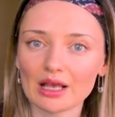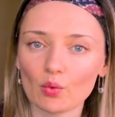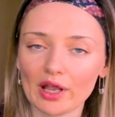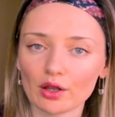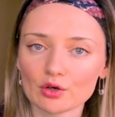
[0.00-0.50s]

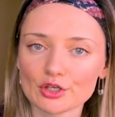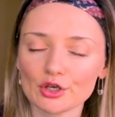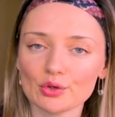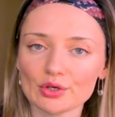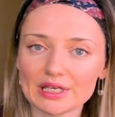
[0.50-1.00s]
We can also
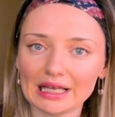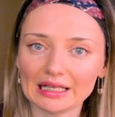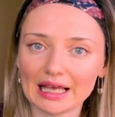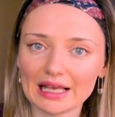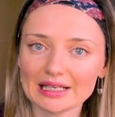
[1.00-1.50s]
use
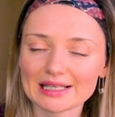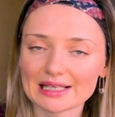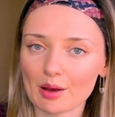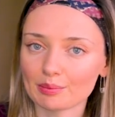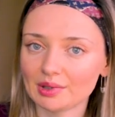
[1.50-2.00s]
in
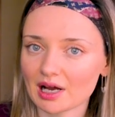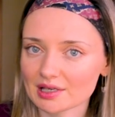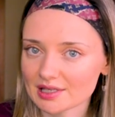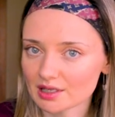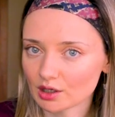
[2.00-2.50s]
case
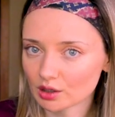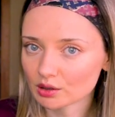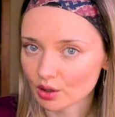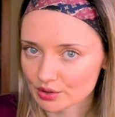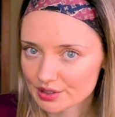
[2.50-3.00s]
plus
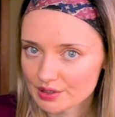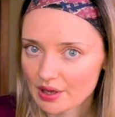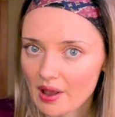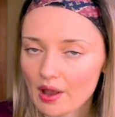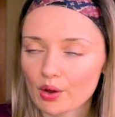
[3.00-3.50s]

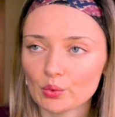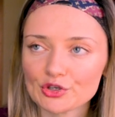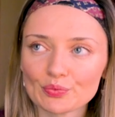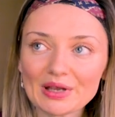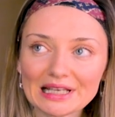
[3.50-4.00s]
clause,
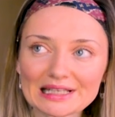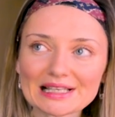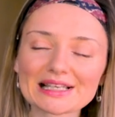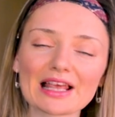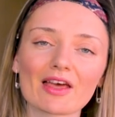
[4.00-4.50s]
which
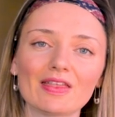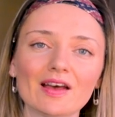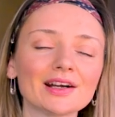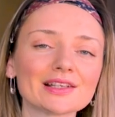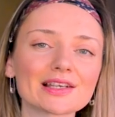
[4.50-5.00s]
means
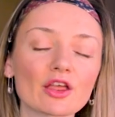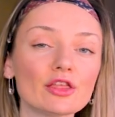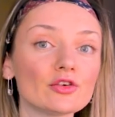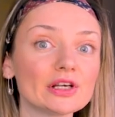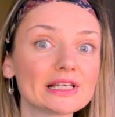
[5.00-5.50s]
that
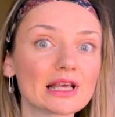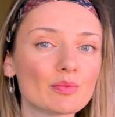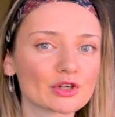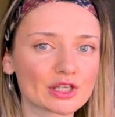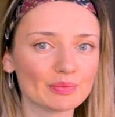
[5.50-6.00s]
there is a
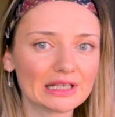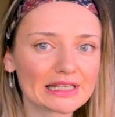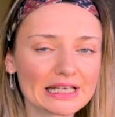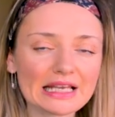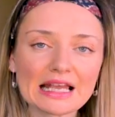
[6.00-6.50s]

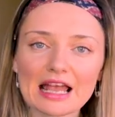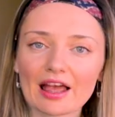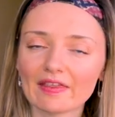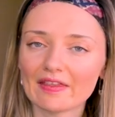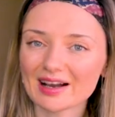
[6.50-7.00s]
possibility
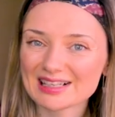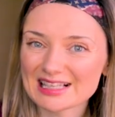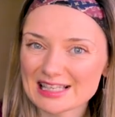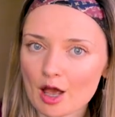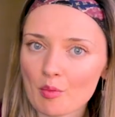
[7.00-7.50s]

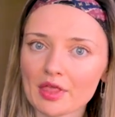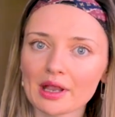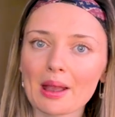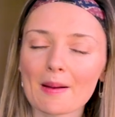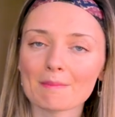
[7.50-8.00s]
that
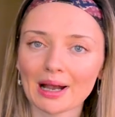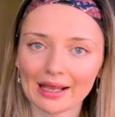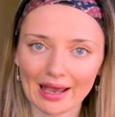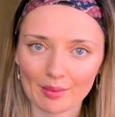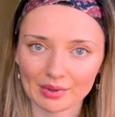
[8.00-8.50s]
something
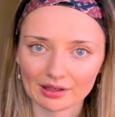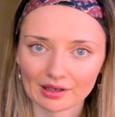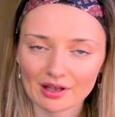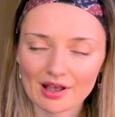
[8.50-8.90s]
might happen.